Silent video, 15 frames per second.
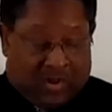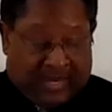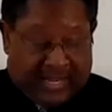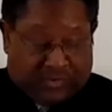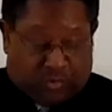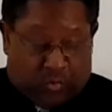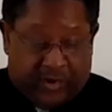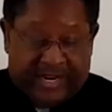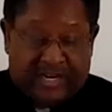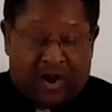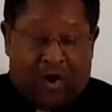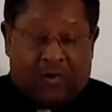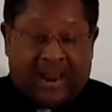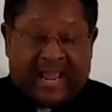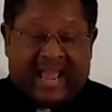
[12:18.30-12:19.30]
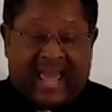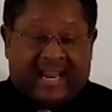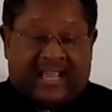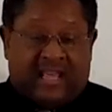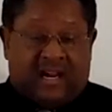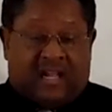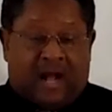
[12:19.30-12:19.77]
Well, let's read on. I got
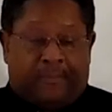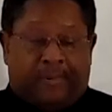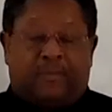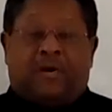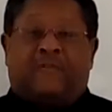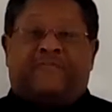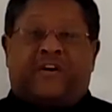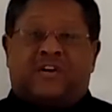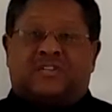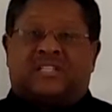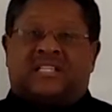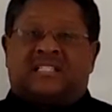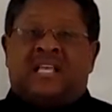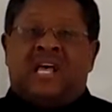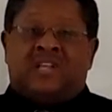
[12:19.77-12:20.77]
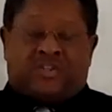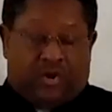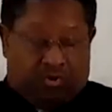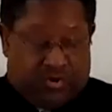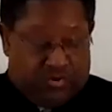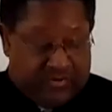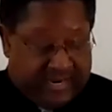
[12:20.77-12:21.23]
to get a couple more verses
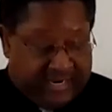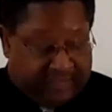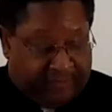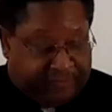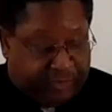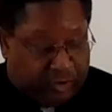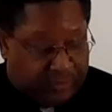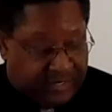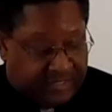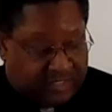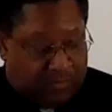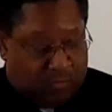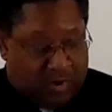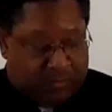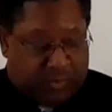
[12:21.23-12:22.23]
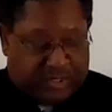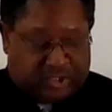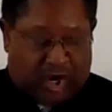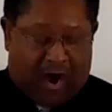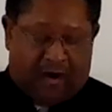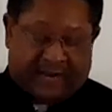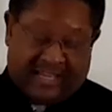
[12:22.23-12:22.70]
so you can get the fullness of what we're
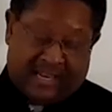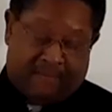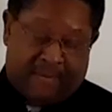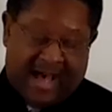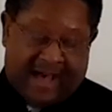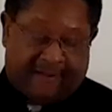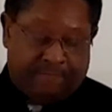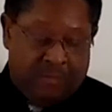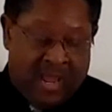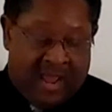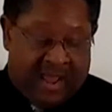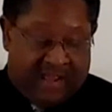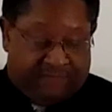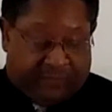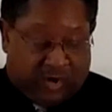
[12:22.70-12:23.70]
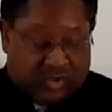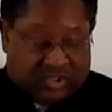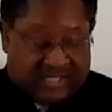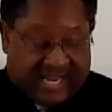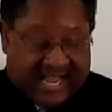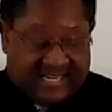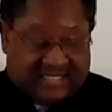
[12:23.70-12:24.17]
talking about. In
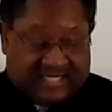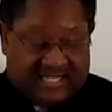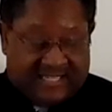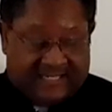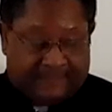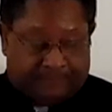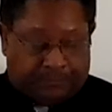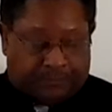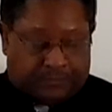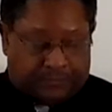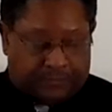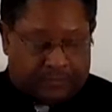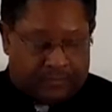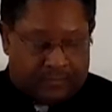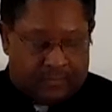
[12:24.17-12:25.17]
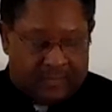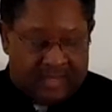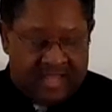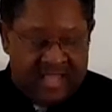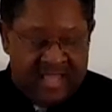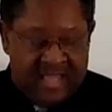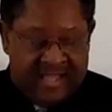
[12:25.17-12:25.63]
verse nineteen,
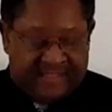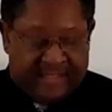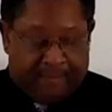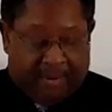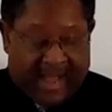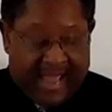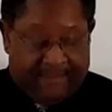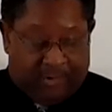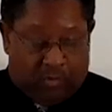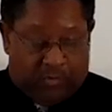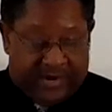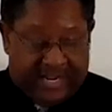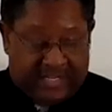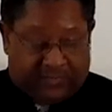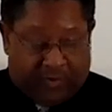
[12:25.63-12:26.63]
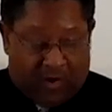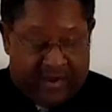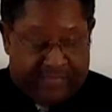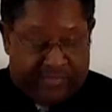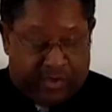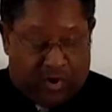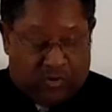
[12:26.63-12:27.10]
the Bible reads,
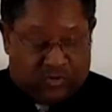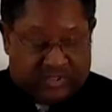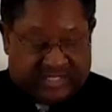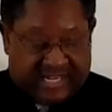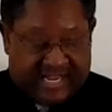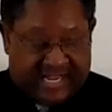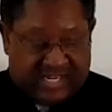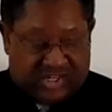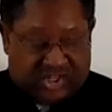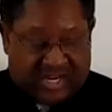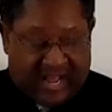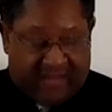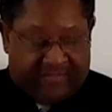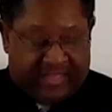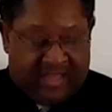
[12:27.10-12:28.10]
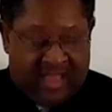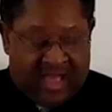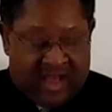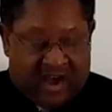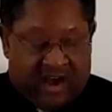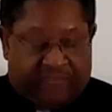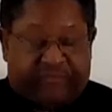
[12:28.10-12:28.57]
For in those days shall the
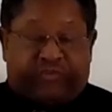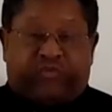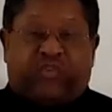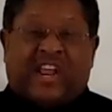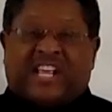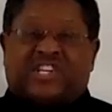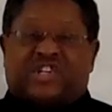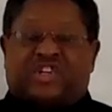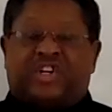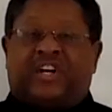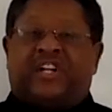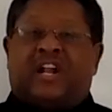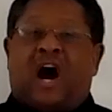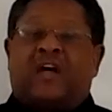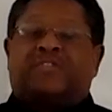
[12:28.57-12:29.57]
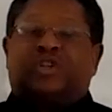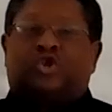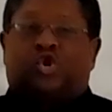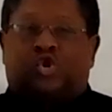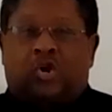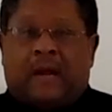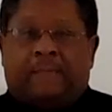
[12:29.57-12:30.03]
affliction or the
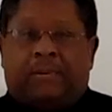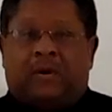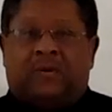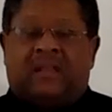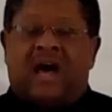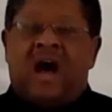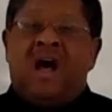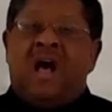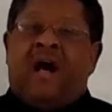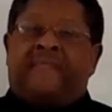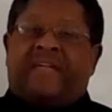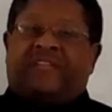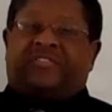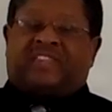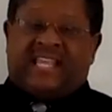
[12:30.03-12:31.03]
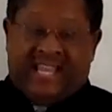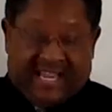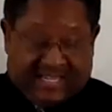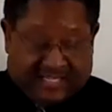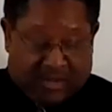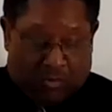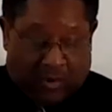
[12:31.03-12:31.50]
trouble, uh, the
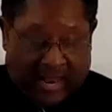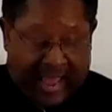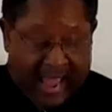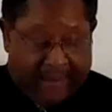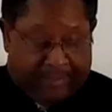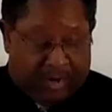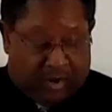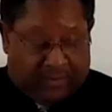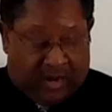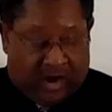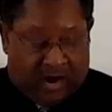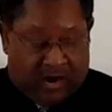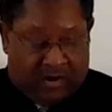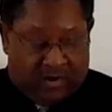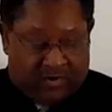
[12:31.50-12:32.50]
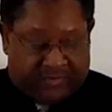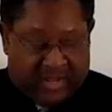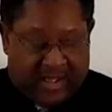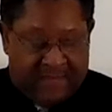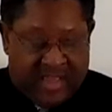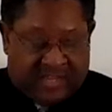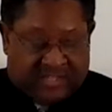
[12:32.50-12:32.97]
things that will happen on the earth,
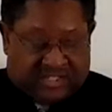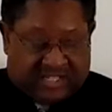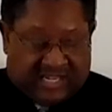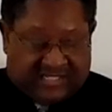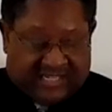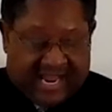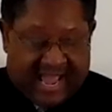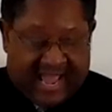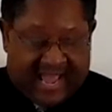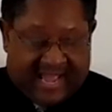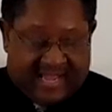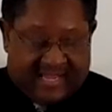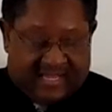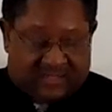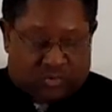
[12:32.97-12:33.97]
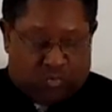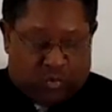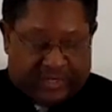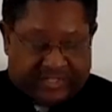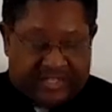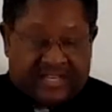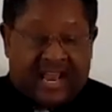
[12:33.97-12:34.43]
uh, such as
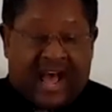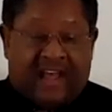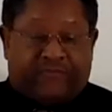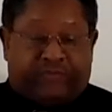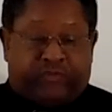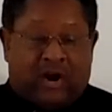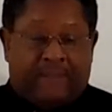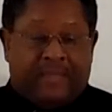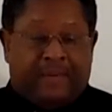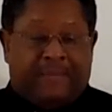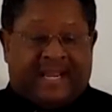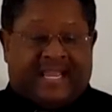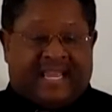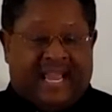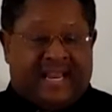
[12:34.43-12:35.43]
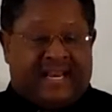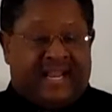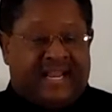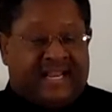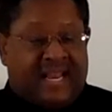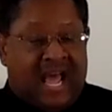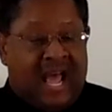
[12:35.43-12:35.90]
was not from the
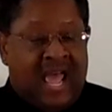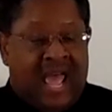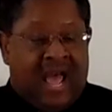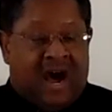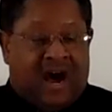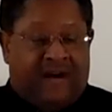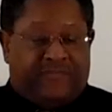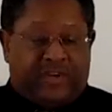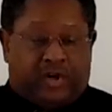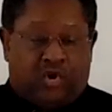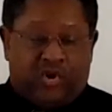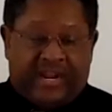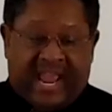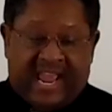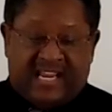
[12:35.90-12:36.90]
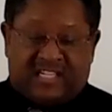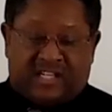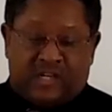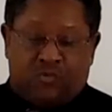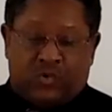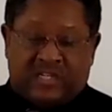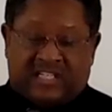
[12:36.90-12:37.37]
beginning uh, of the
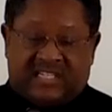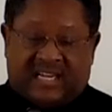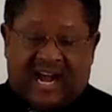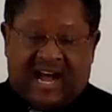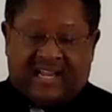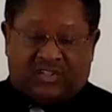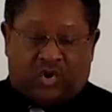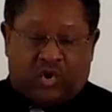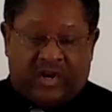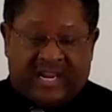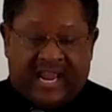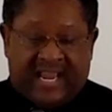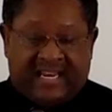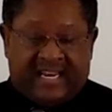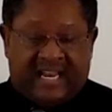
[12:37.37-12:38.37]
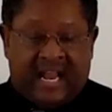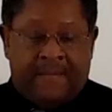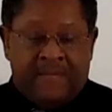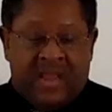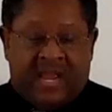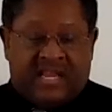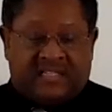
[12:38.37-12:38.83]
creation which God created,
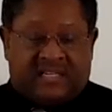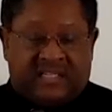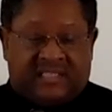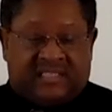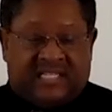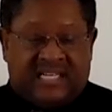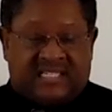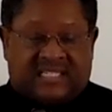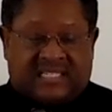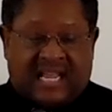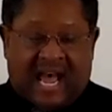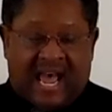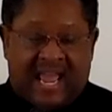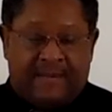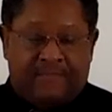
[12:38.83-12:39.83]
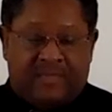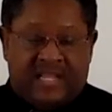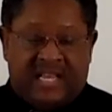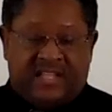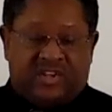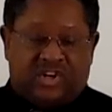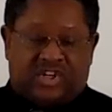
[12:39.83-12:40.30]
uh, and to this time
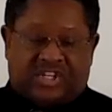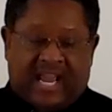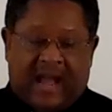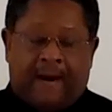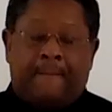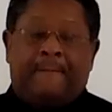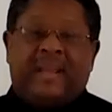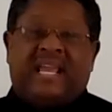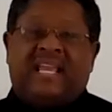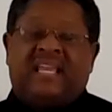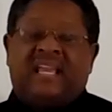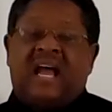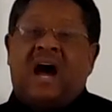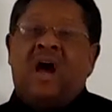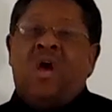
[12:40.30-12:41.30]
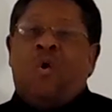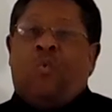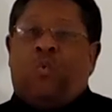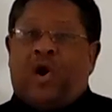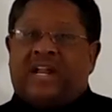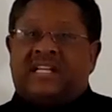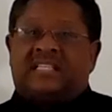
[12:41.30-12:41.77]
neither shall be. Uh,
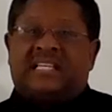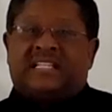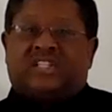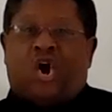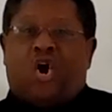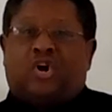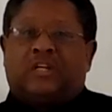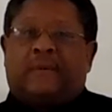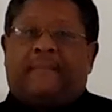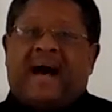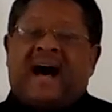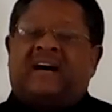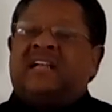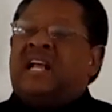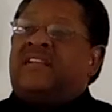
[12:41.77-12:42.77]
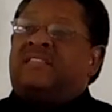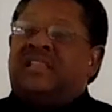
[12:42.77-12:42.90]
what is he talking about?